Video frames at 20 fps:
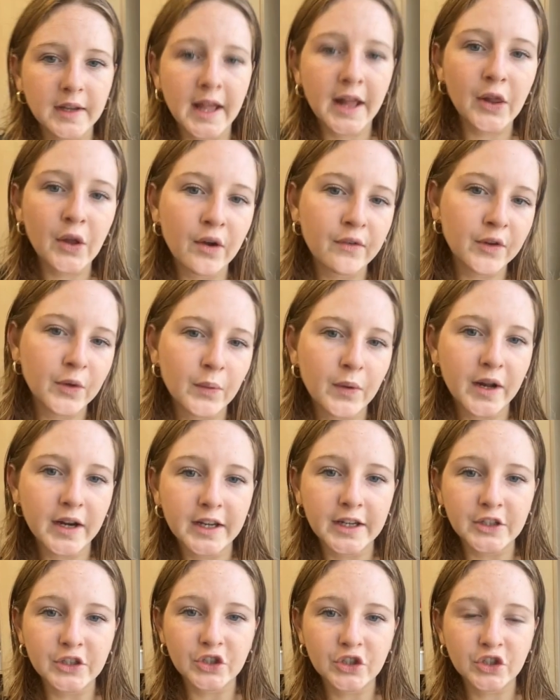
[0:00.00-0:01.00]
Hello everyone,
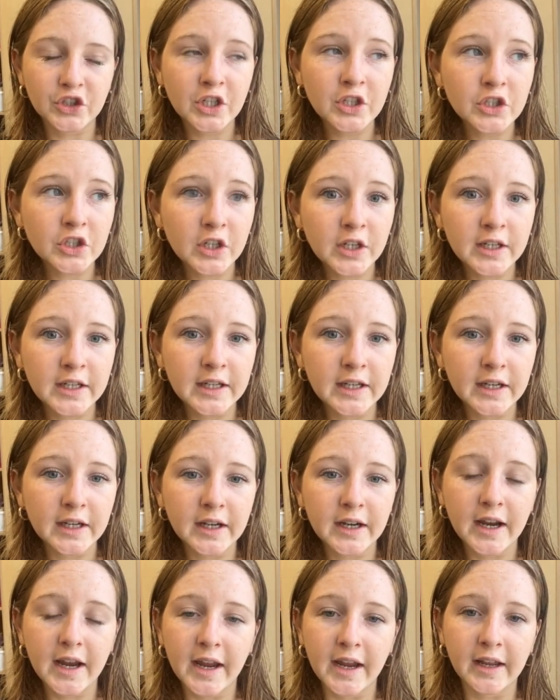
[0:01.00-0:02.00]
it's Ginger
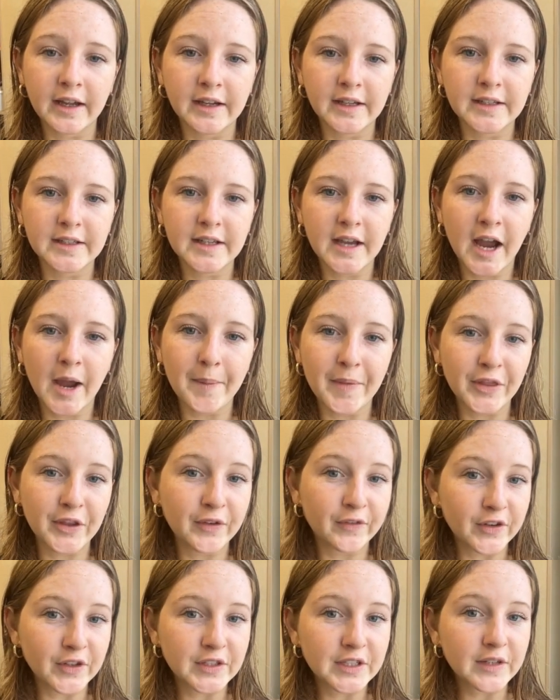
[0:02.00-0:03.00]
here and I'm at the
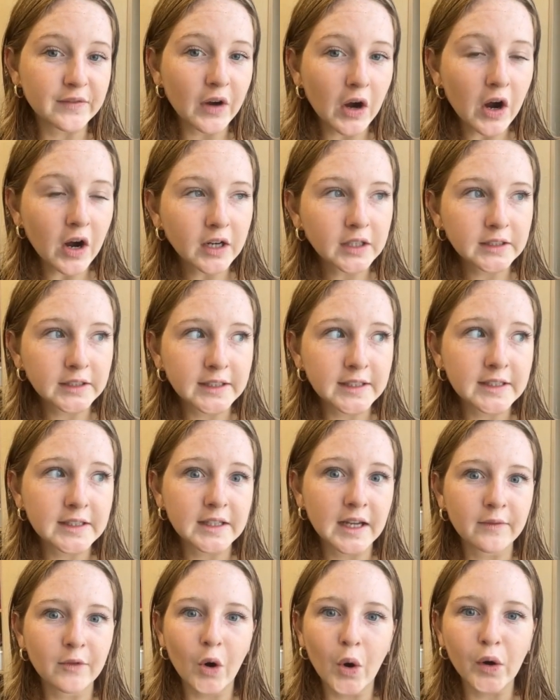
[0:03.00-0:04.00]
University of Auckland.
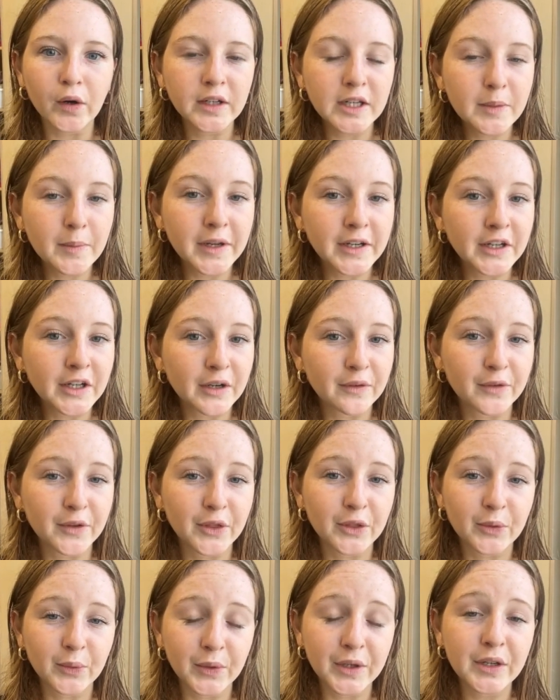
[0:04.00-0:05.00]
I've already been here for
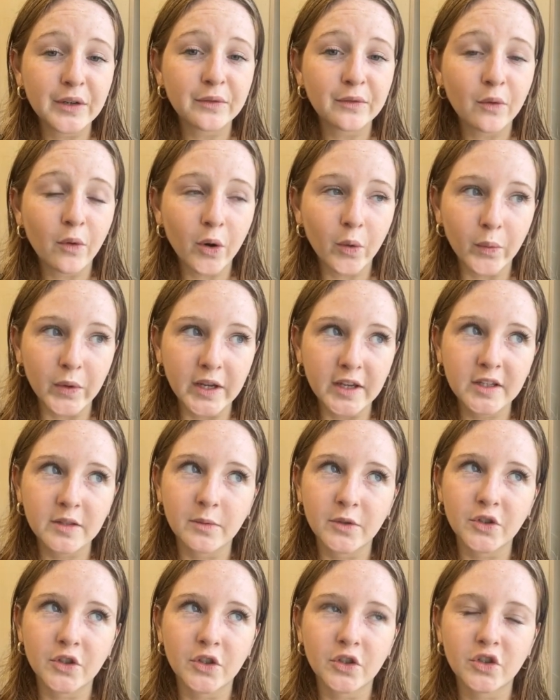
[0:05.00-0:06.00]
3 to 4 weeks,
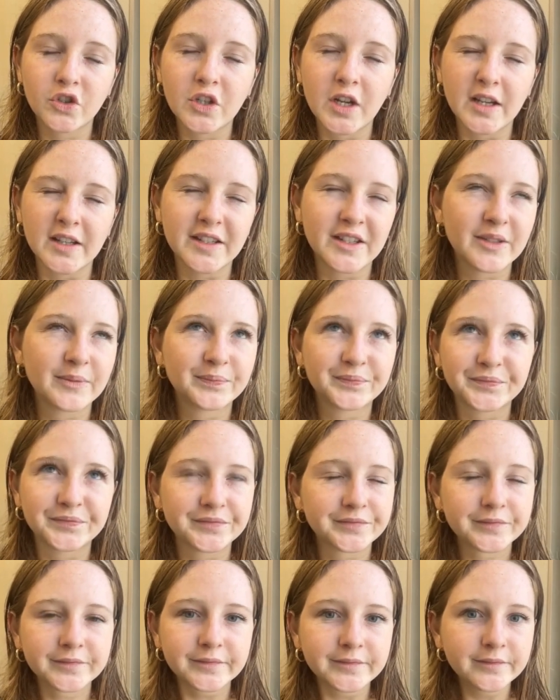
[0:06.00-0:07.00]
which is just
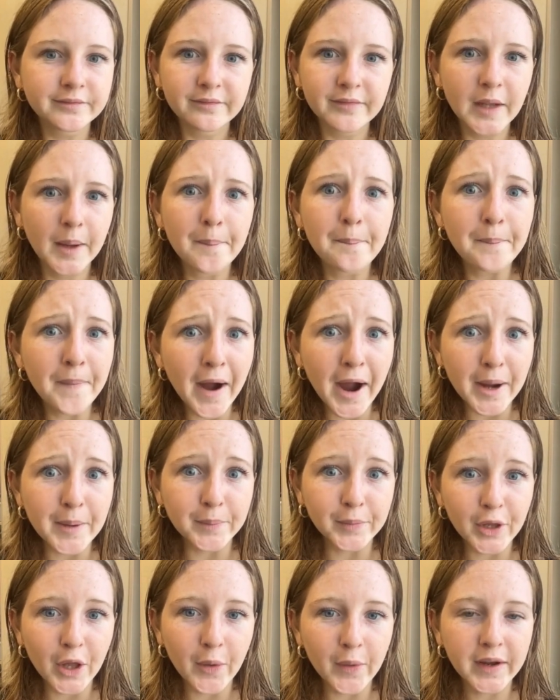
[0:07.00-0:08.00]

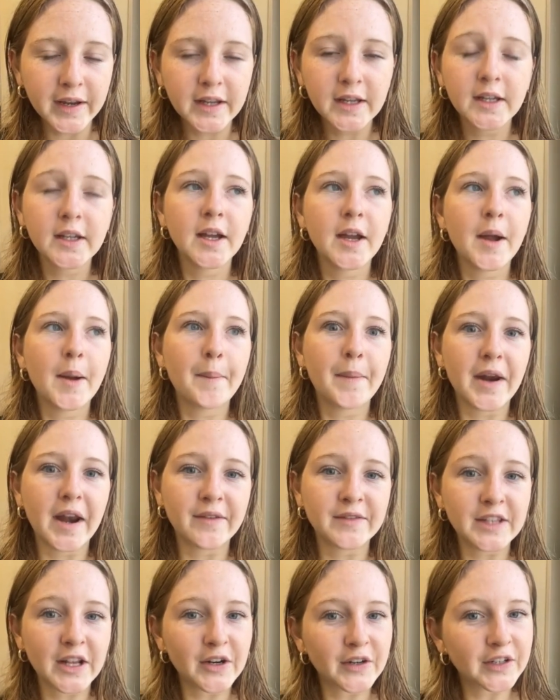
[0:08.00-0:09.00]
mind-blowing, but I've
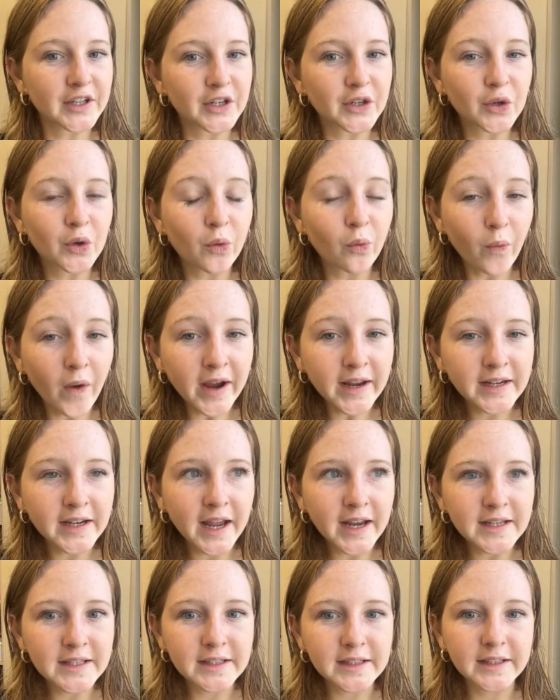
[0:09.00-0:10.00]
settled in quite
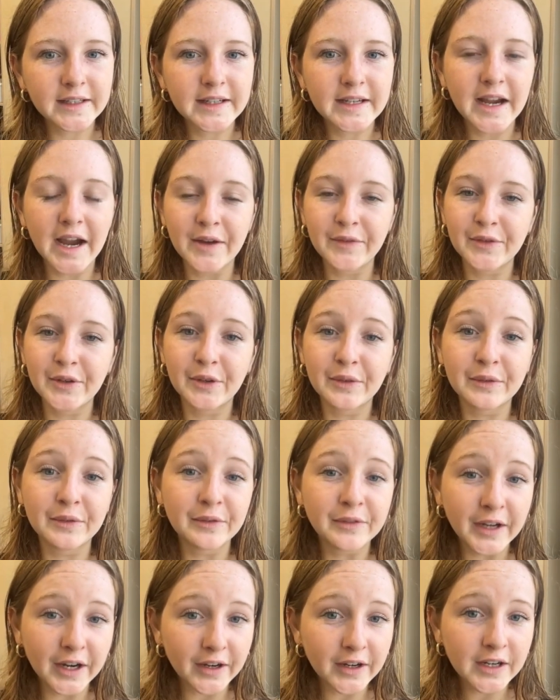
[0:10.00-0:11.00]
nicely. I feel
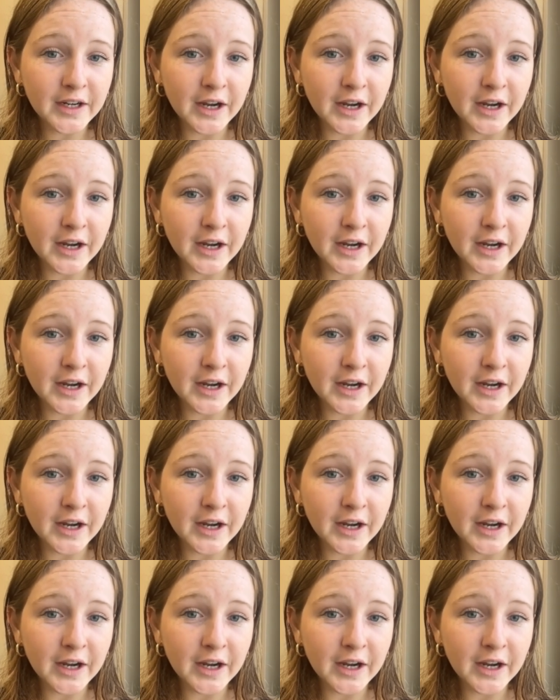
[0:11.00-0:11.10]
very